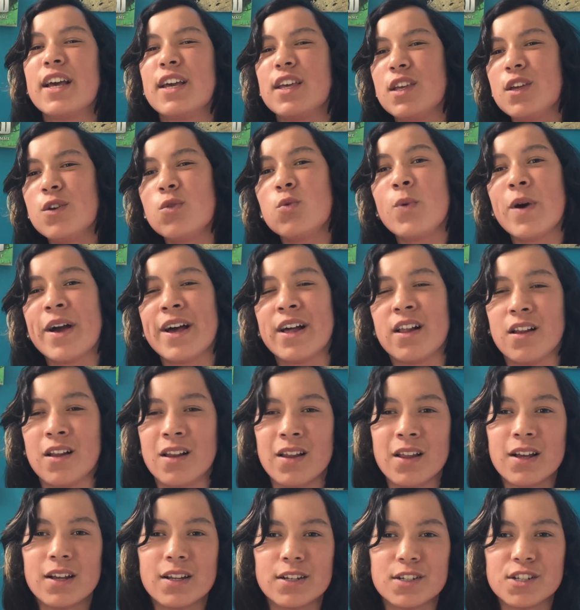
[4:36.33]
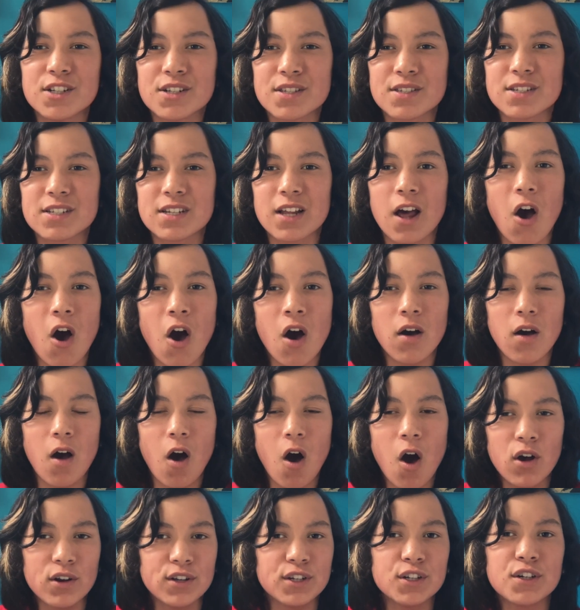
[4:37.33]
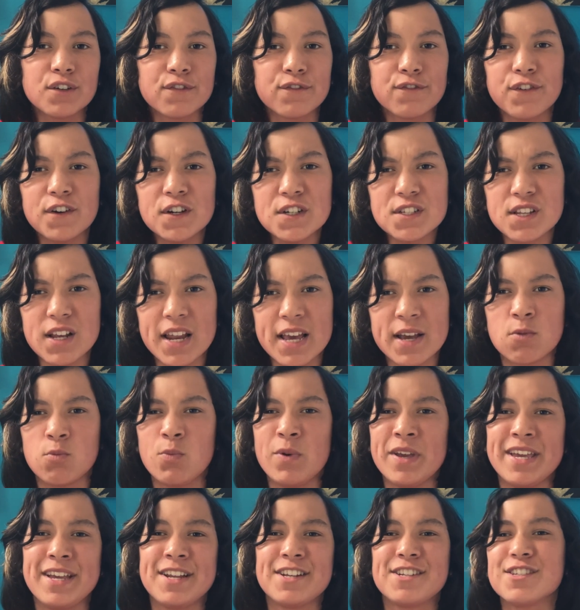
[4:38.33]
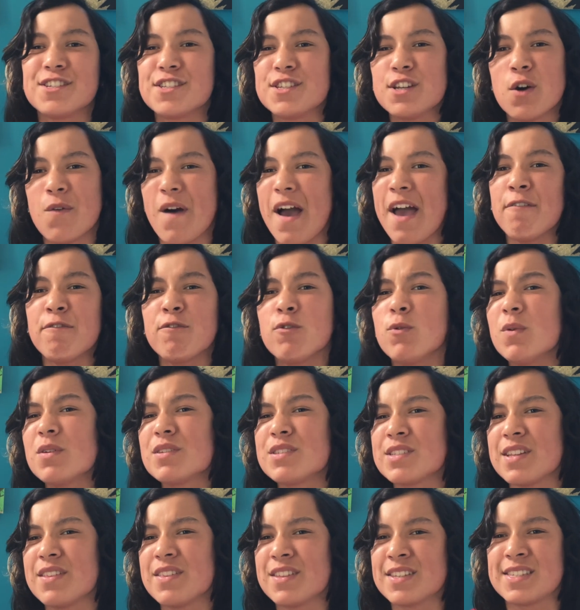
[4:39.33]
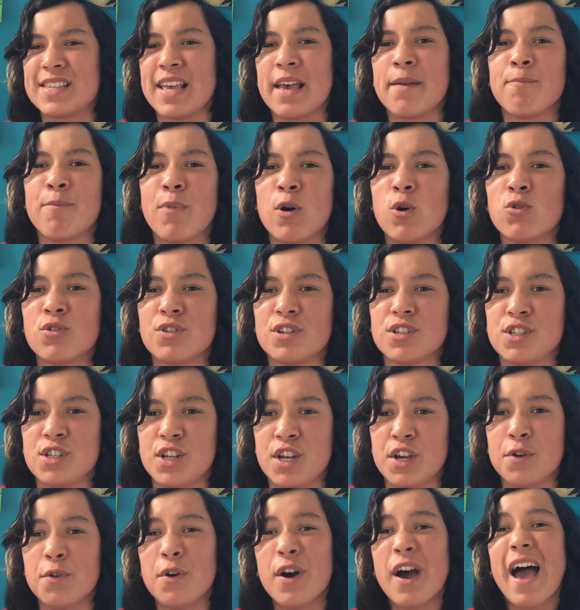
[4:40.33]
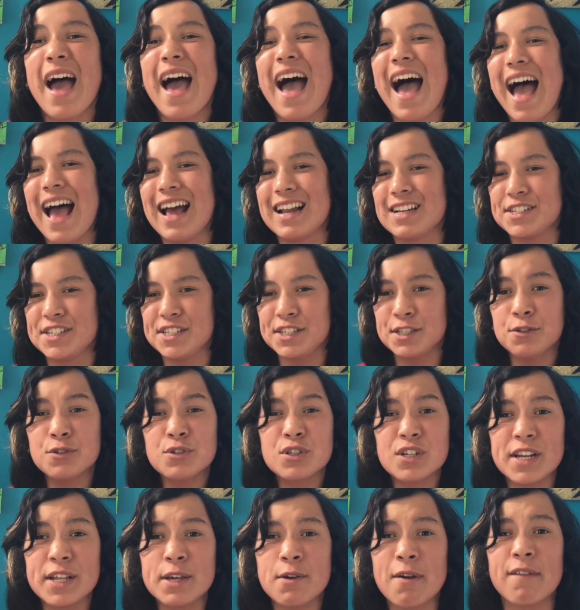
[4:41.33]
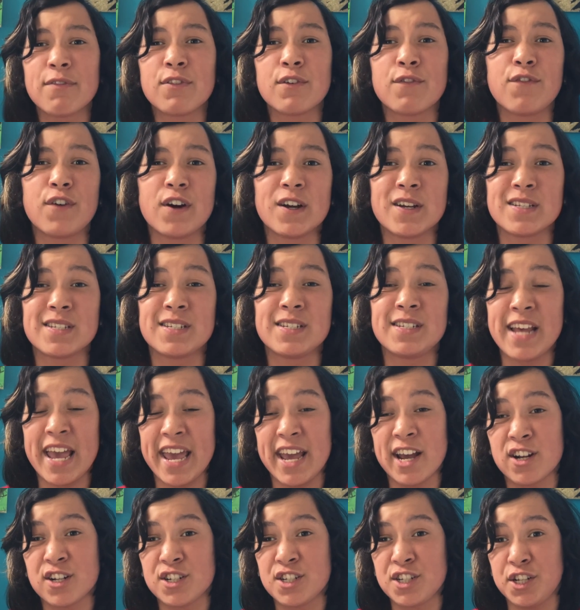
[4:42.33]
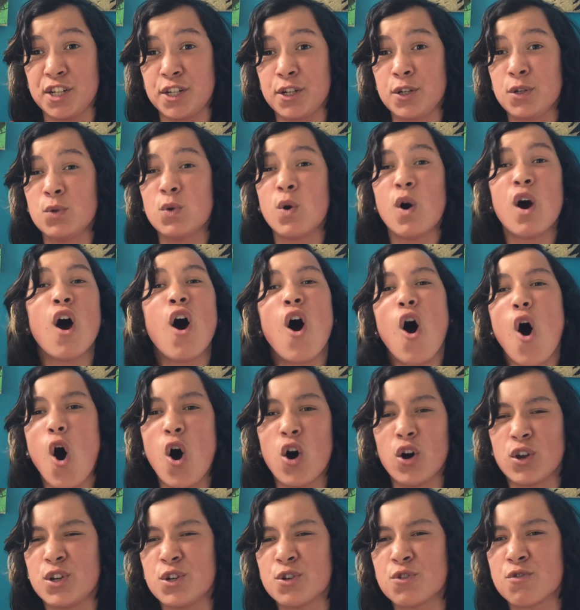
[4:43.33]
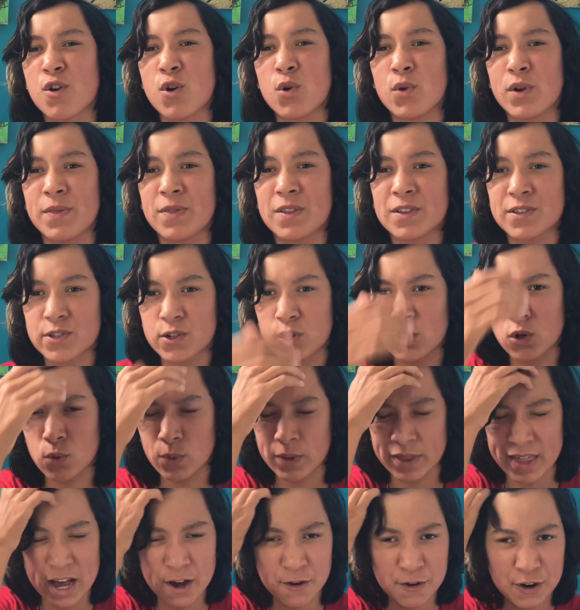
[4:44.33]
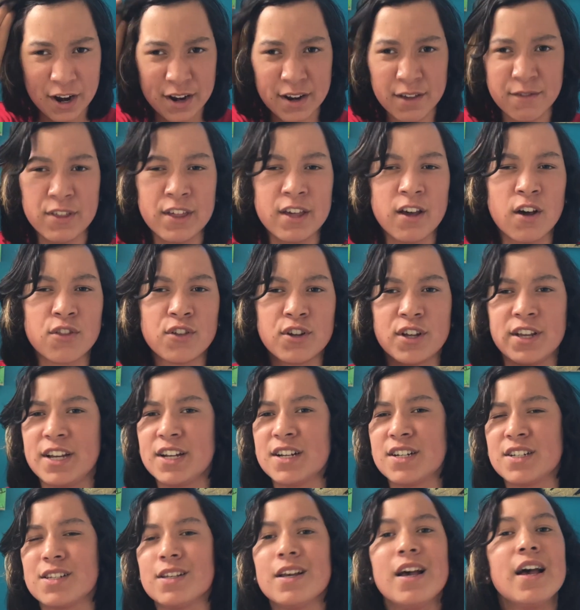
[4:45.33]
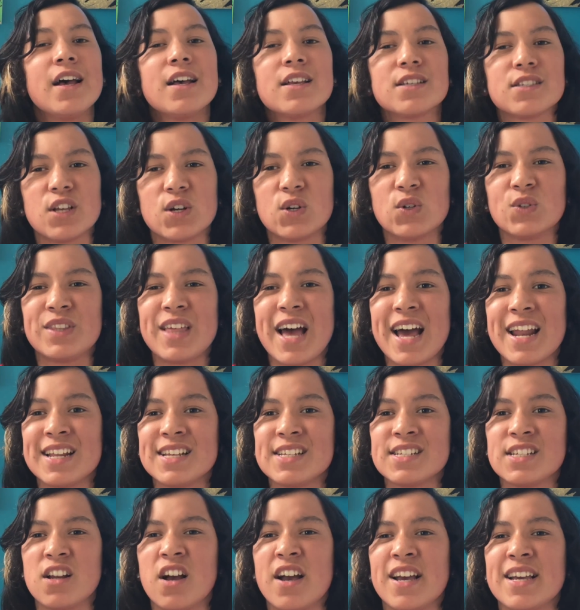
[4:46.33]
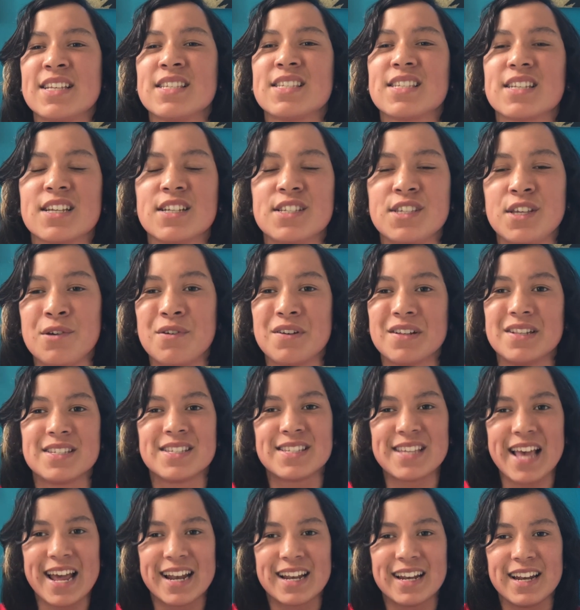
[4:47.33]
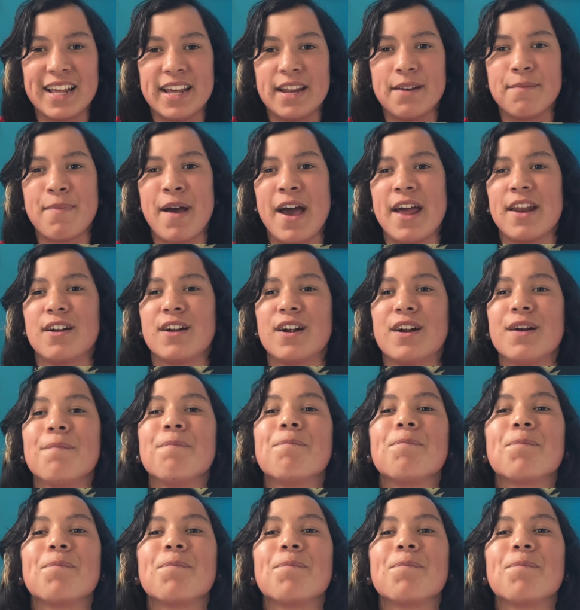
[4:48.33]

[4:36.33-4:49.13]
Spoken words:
You will. Just on your first like week, just know everyone's in the same boat as you, and usually you have the first day or two on your own in the school without any of the other years, so that is nice because you can settle in better.